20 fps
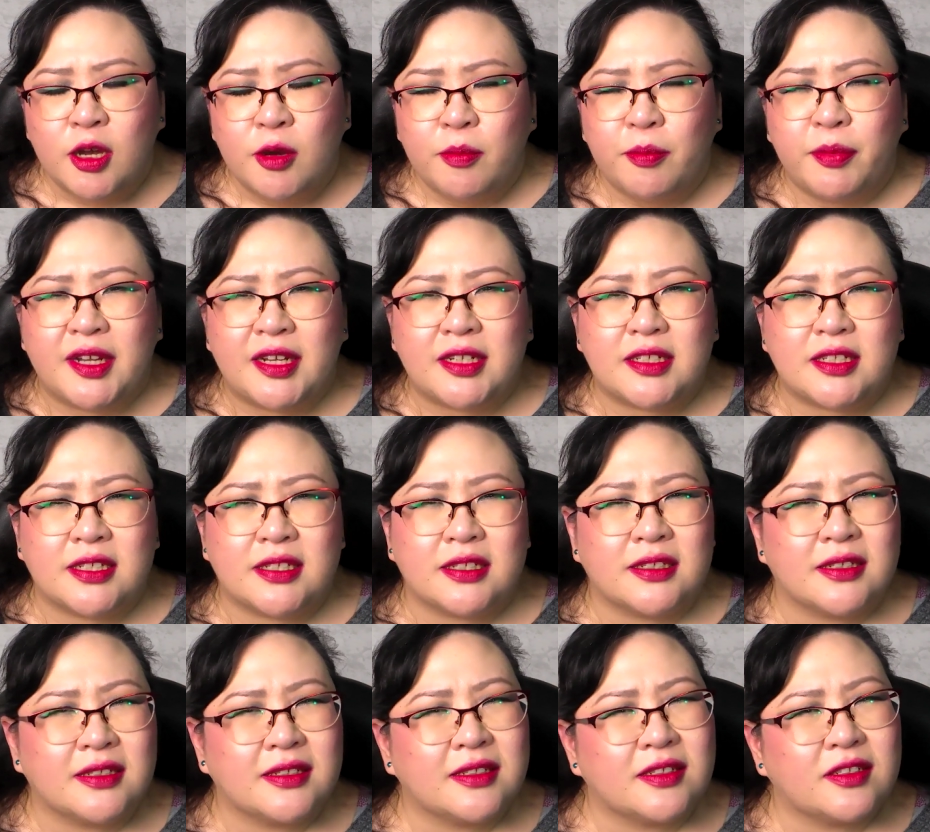but
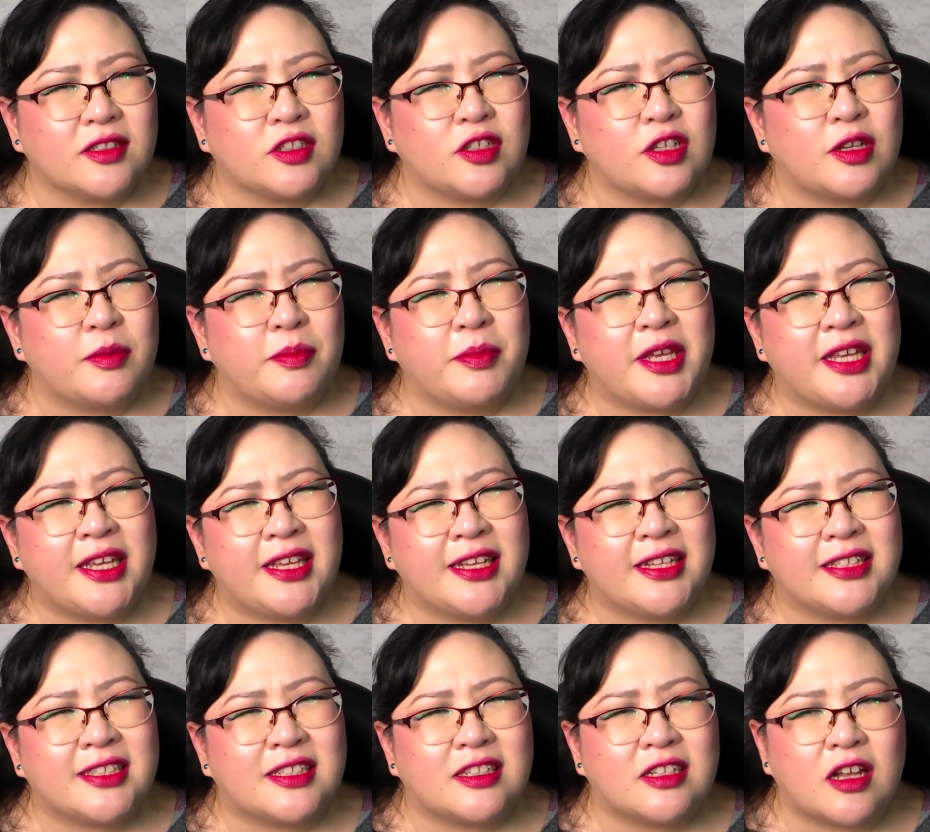to me,
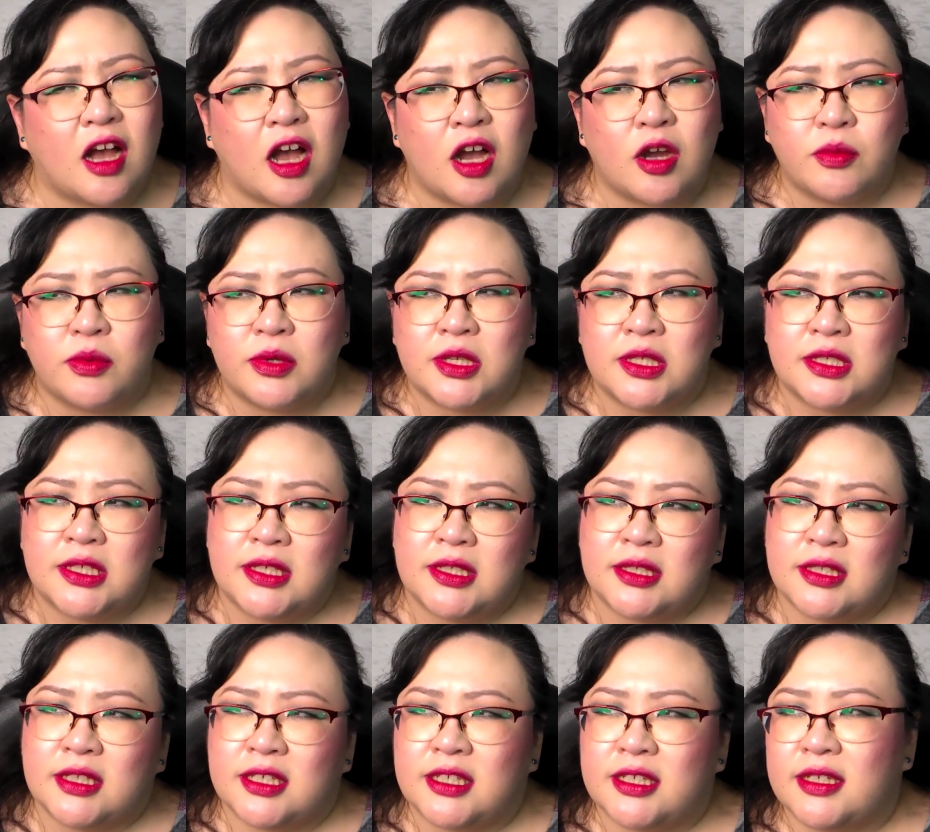it's not really
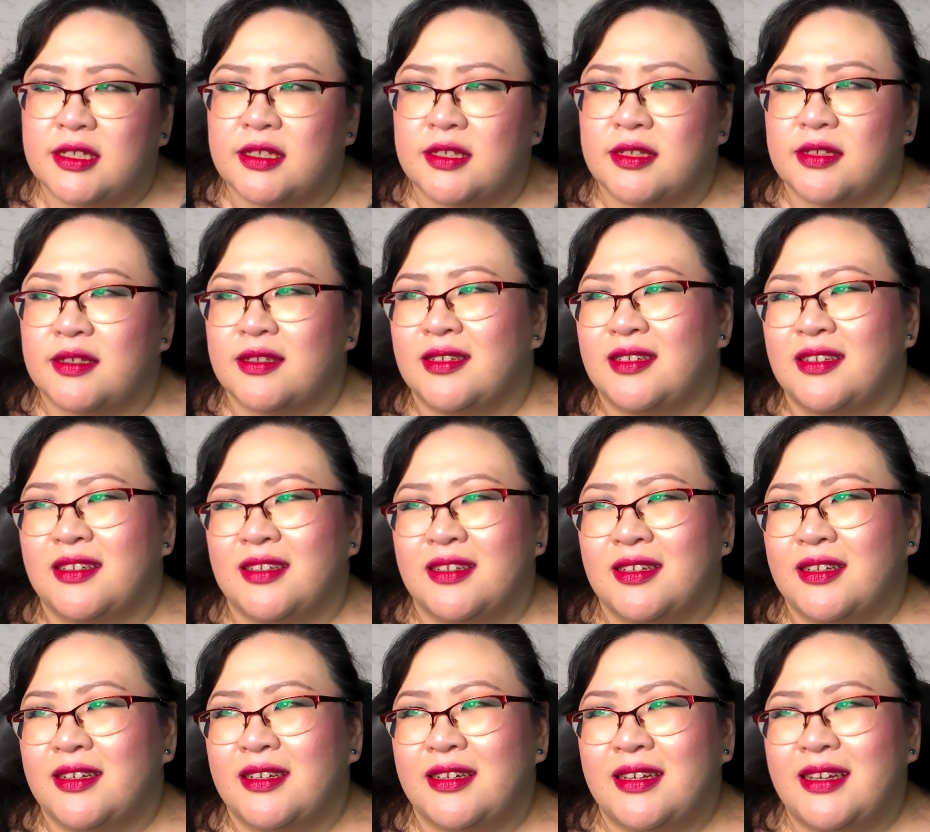like
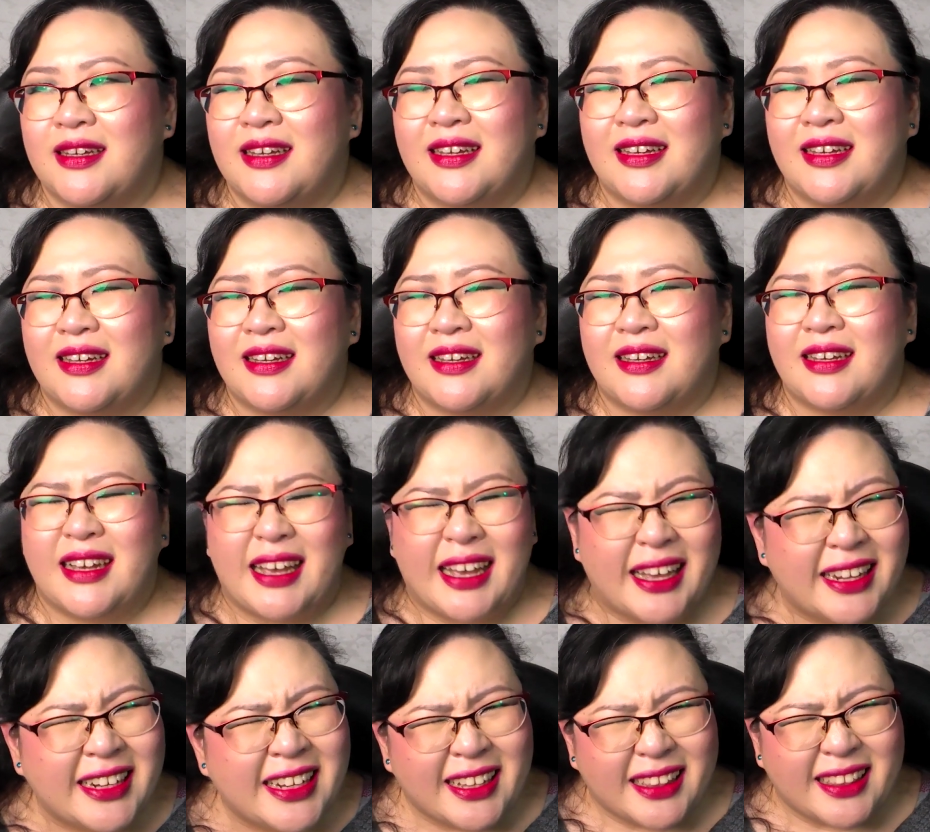
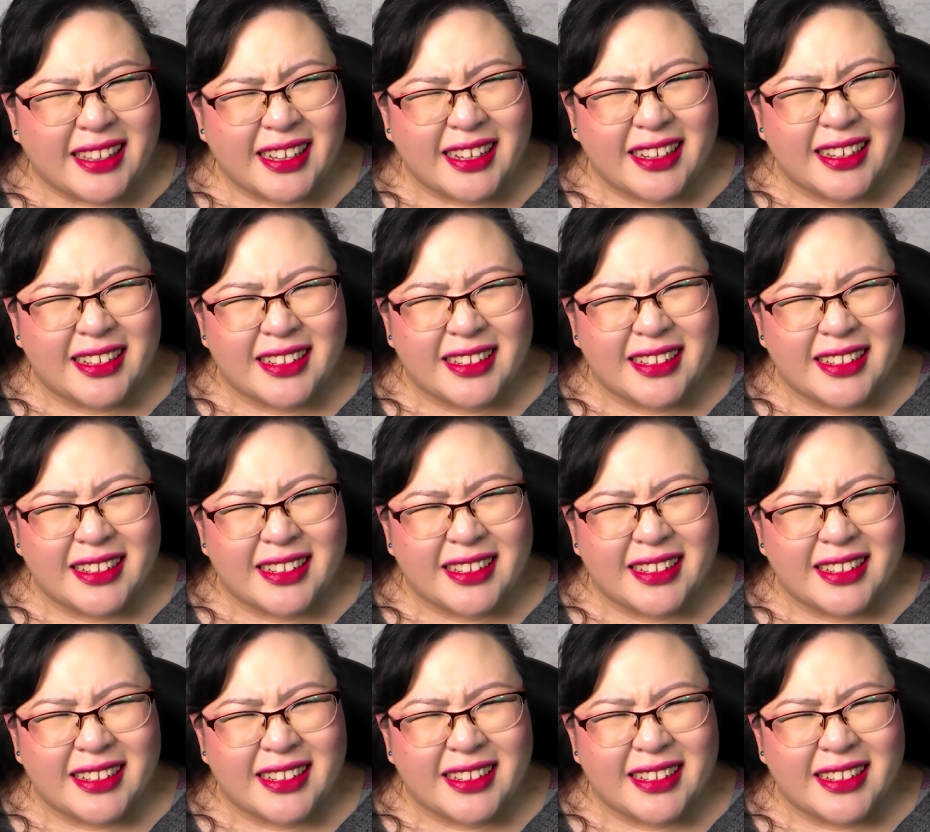anything.